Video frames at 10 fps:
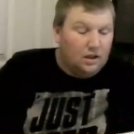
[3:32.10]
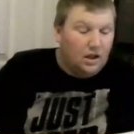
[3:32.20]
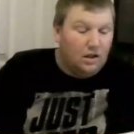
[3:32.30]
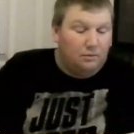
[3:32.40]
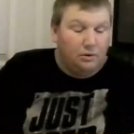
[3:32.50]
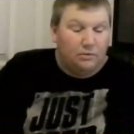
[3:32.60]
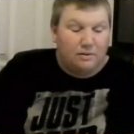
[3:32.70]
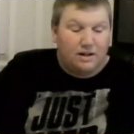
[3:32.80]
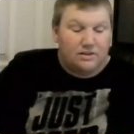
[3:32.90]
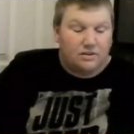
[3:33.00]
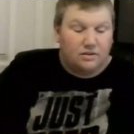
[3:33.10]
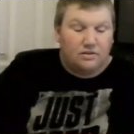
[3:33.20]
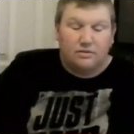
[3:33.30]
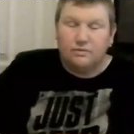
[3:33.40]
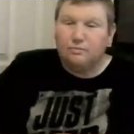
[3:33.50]
The only match of
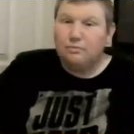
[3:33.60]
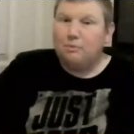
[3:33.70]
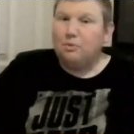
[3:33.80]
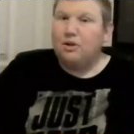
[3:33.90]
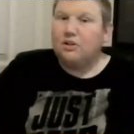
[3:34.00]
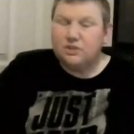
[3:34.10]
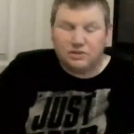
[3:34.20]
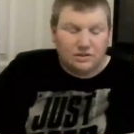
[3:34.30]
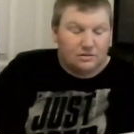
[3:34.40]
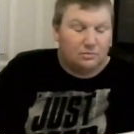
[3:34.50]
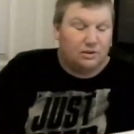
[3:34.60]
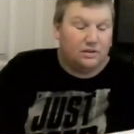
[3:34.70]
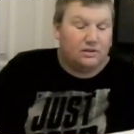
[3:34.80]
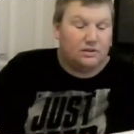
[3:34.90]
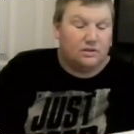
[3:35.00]
my predictions
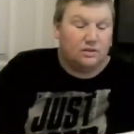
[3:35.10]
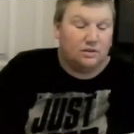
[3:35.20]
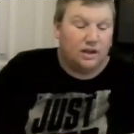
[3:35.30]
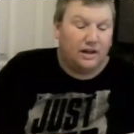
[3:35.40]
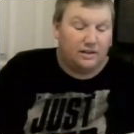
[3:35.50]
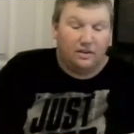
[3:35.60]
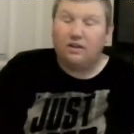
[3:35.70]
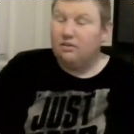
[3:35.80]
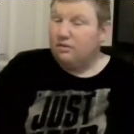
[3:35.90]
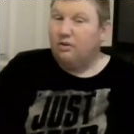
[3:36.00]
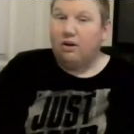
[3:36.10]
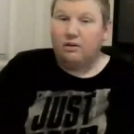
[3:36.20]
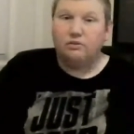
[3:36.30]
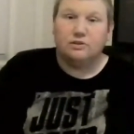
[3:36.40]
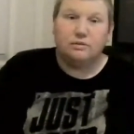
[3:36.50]
was I thought
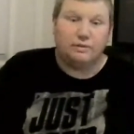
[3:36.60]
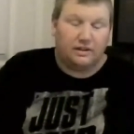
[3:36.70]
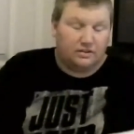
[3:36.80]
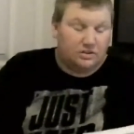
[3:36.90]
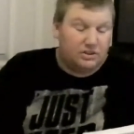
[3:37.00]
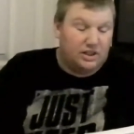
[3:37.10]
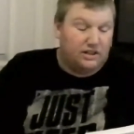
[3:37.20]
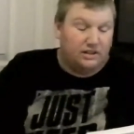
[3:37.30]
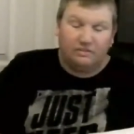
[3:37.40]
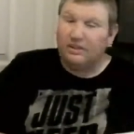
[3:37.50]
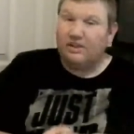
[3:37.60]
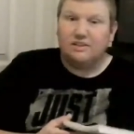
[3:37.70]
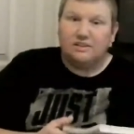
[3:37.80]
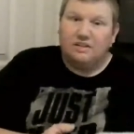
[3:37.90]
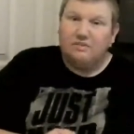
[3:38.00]
Daivari was going to be Cousin Jake. Everything
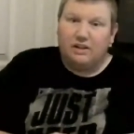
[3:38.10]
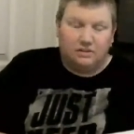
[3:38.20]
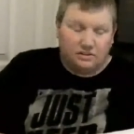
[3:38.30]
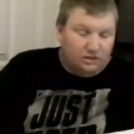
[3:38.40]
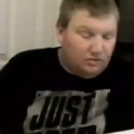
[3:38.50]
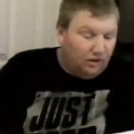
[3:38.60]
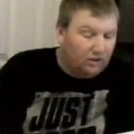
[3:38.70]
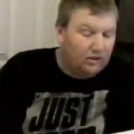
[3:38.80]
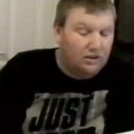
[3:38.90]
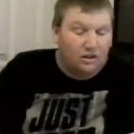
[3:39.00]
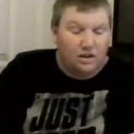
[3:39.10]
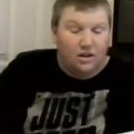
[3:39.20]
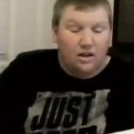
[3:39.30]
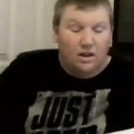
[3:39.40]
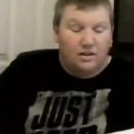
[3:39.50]
else I've nailed so far.
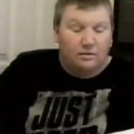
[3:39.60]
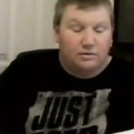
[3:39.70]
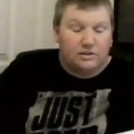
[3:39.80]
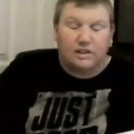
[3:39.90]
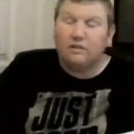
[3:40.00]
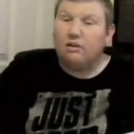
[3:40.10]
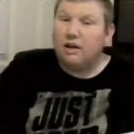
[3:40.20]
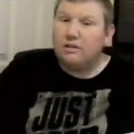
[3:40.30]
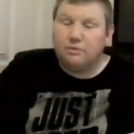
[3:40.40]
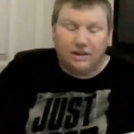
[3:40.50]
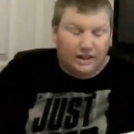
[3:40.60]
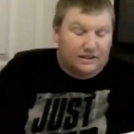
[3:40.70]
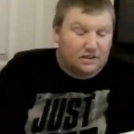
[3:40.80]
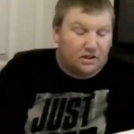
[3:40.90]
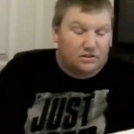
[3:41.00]
Then in the second round, we had
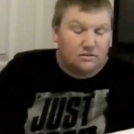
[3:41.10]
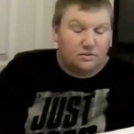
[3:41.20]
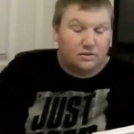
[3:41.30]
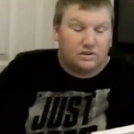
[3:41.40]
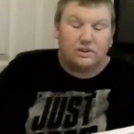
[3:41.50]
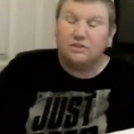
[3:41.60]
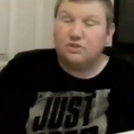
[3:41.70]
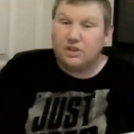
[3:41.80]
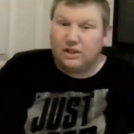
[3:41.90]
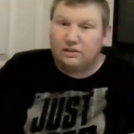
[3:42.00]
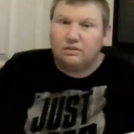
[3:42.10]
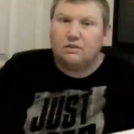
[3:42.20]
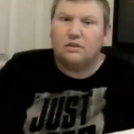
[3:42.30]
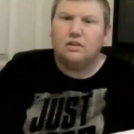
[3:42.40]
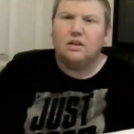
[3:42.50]
Ace Austin versus Cousin Jake.
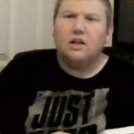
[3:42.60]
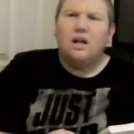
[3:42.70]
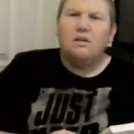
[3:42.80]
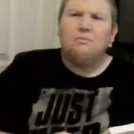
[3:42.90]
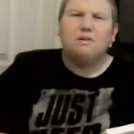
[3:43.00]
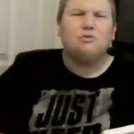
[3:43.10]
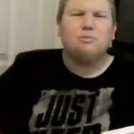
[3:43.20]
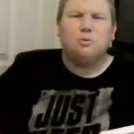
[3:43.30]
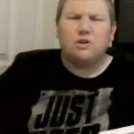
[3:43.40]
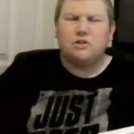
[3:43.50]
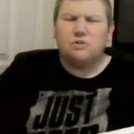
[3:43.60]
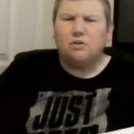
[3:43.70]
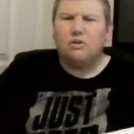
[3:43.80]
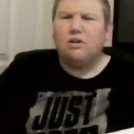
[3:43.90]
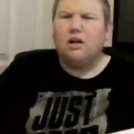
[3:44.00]
That was a pretty
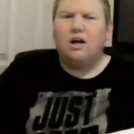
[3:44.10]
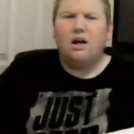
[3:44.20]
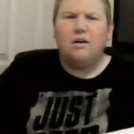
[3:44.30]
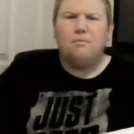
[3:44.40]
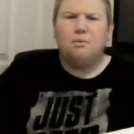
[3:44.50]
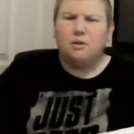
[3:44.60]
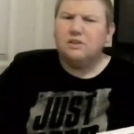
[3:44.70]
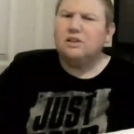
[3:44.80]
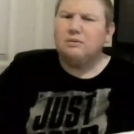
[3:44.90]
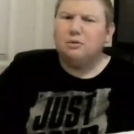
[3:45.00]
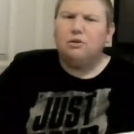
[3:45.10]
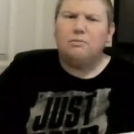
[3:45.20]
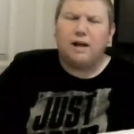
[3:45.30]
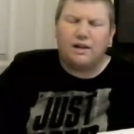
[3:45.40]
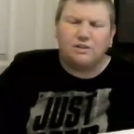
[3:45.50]
short, pretty stable little
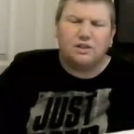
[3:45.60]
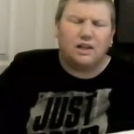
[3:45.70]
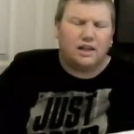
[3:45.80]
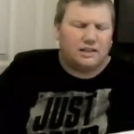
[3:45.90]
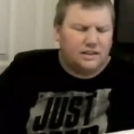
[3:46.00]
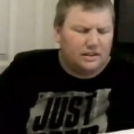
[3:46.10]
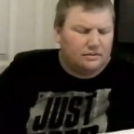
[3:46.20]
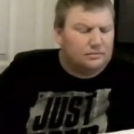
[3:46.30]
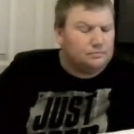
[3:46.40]
match. I liked it.